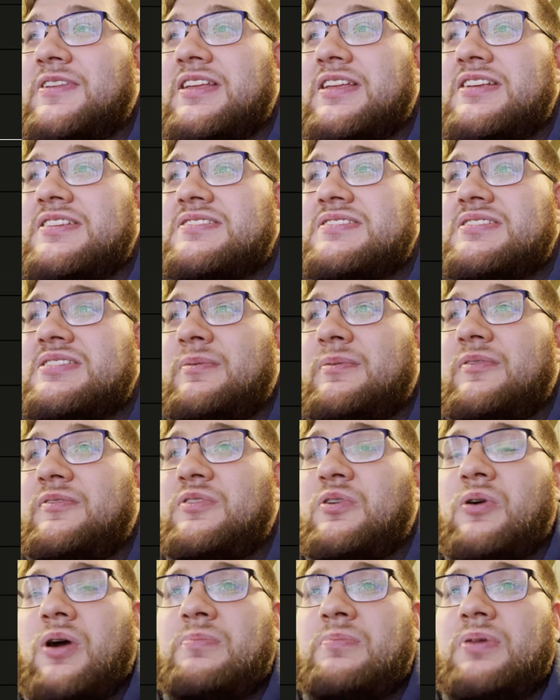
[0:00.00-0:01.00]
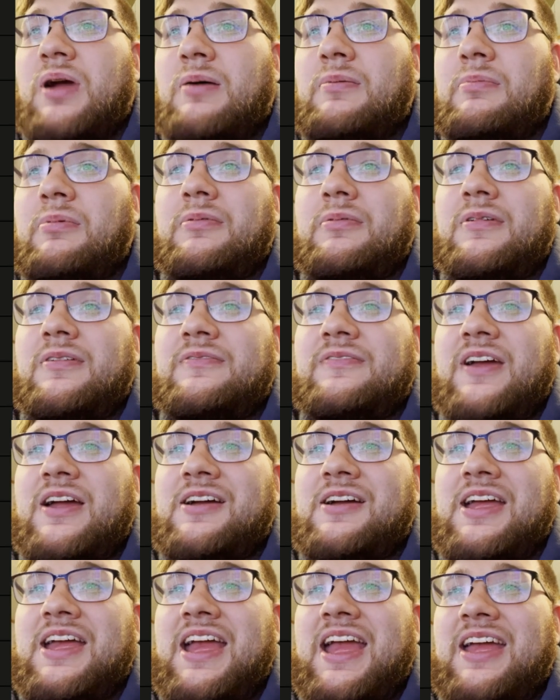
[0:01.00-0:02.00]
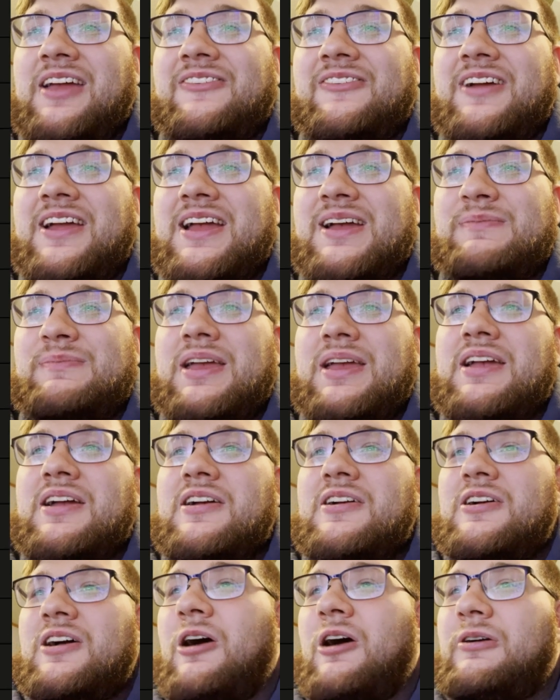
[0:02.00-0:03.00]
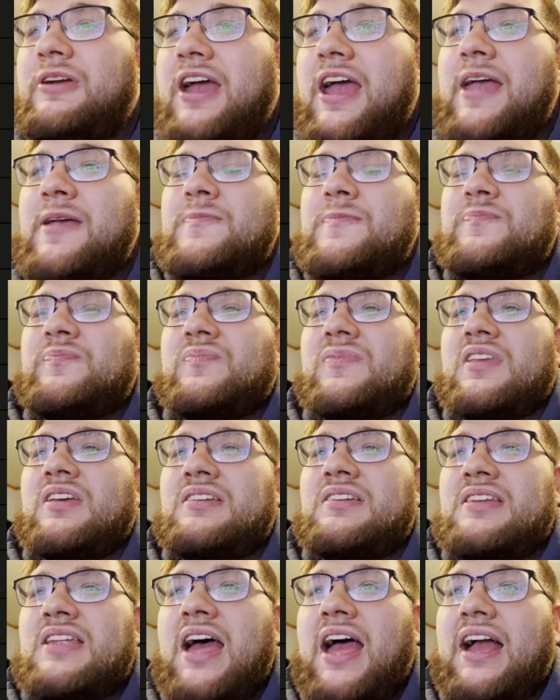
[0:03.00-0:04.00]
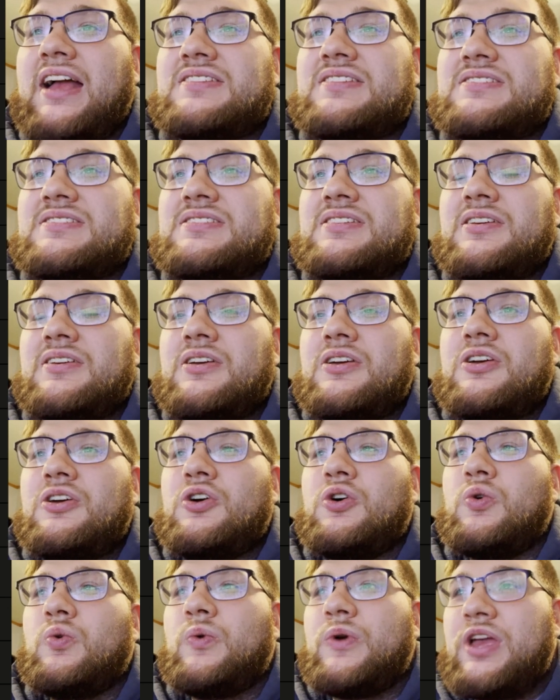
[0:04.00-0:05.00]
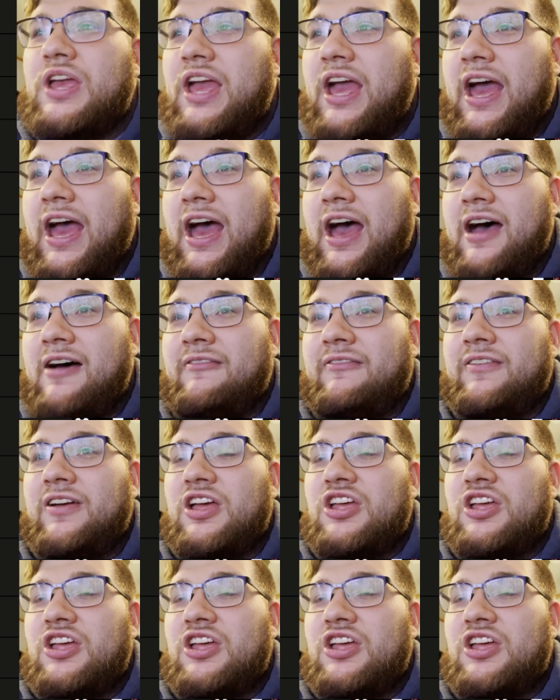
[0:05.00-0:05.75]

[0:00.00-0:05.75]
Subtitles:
this. Some of you are probably very angry at me. Okay, next we have